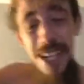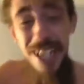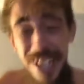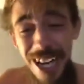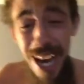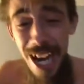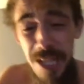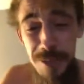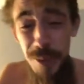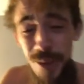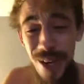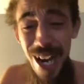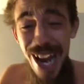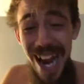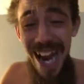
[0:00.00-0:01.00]
a
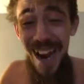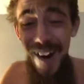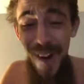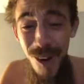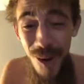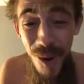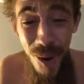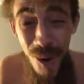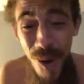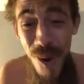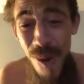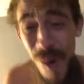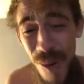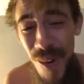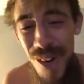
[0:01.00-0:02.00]
gospel at
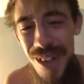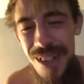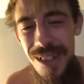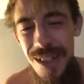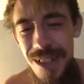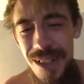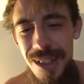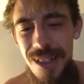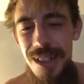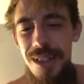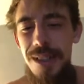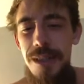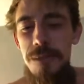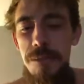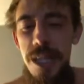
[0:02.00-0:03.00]
all.
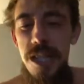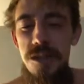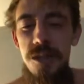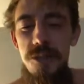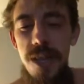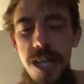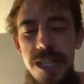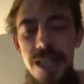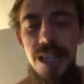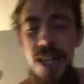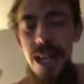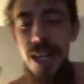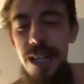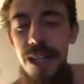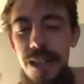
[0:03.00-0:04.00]
Peace, reflection,
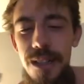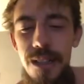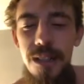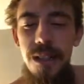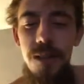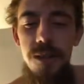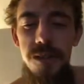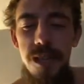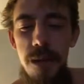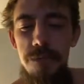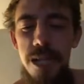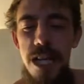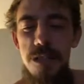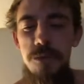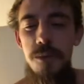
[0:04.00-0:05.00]
Letty. What's up,
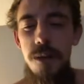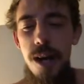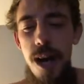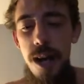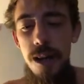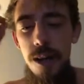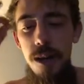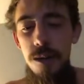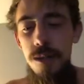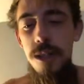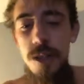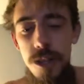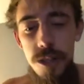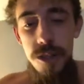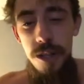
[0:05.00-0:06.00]
Desperado?
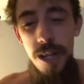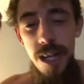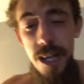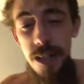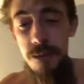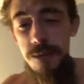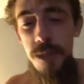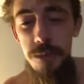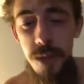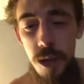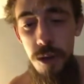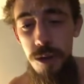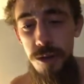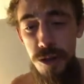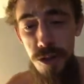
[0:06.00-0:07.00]
Dreams. I'm
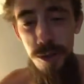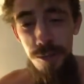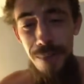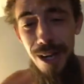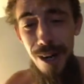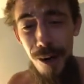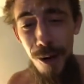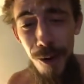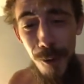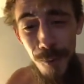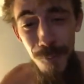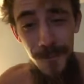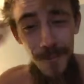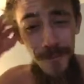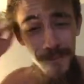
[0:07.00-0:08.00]
going through my
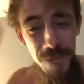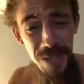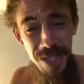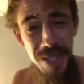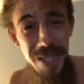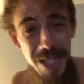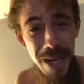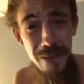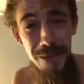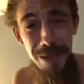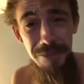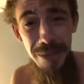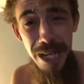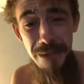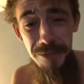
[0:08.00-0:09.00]
whole 7
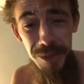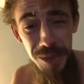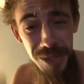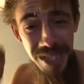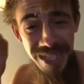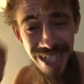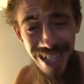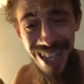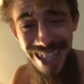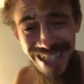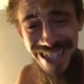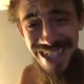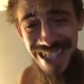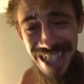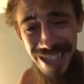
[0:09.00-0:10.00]
people, 6,
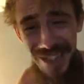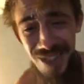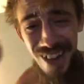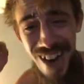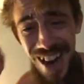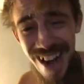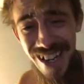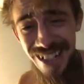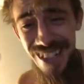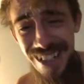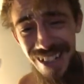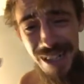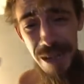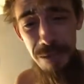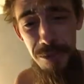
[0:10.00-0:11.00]
Citrine,
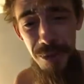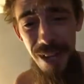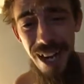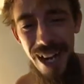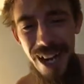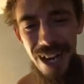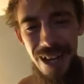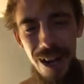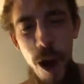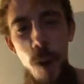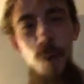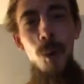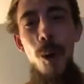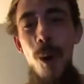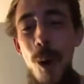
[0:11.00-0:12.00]
Brienne.
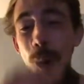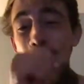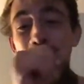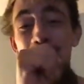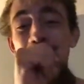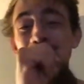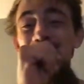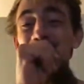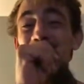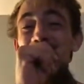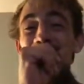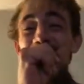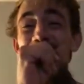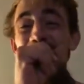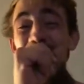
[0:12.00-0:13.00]
Ooh,
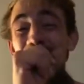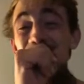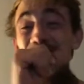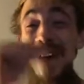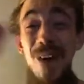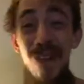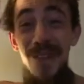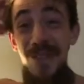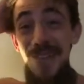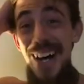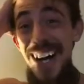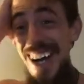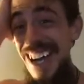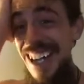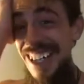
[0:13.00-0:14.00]
oh
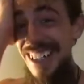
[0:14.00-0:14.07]
my